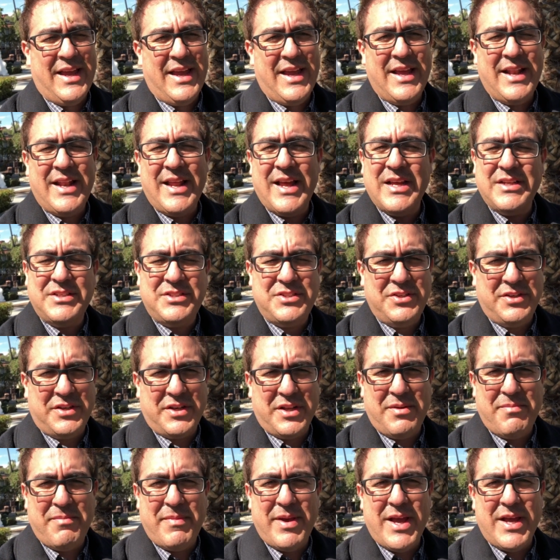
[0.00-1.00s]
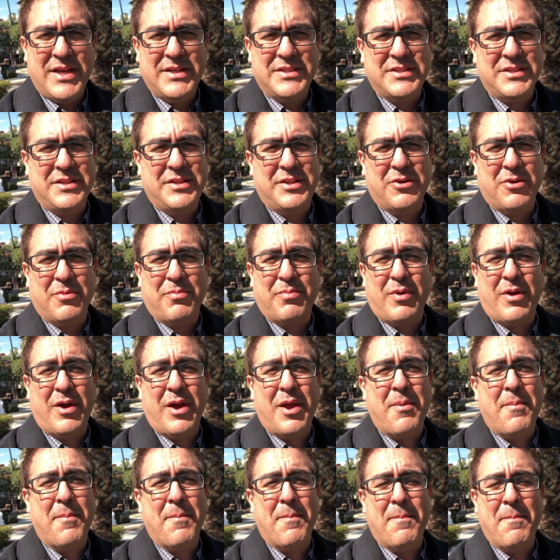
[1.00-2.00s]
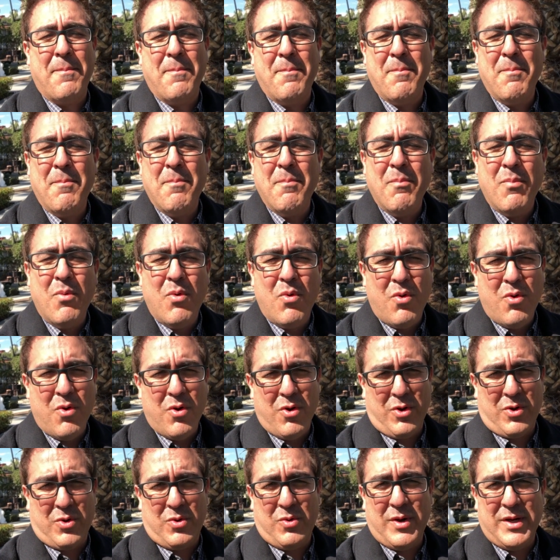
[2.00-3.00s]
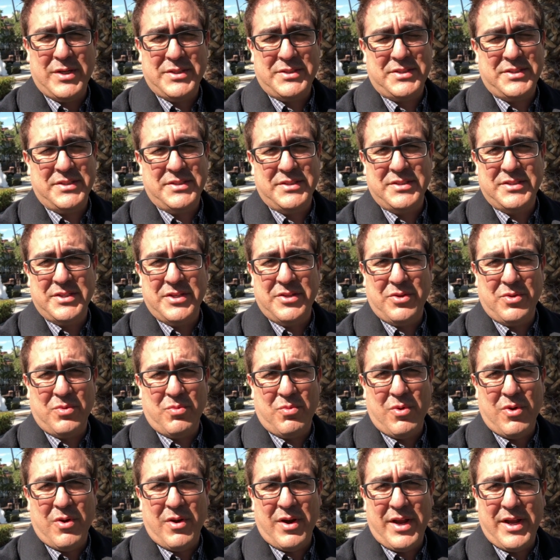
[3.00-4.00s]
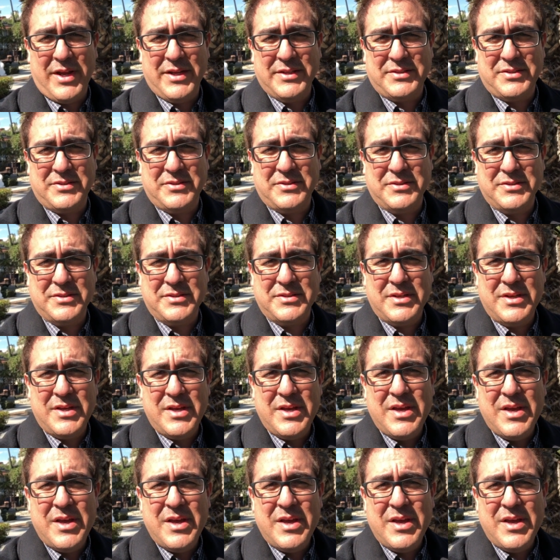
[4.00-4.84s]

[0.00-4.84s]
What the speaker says: And as you can imagine, there are probably more questions than there were answers.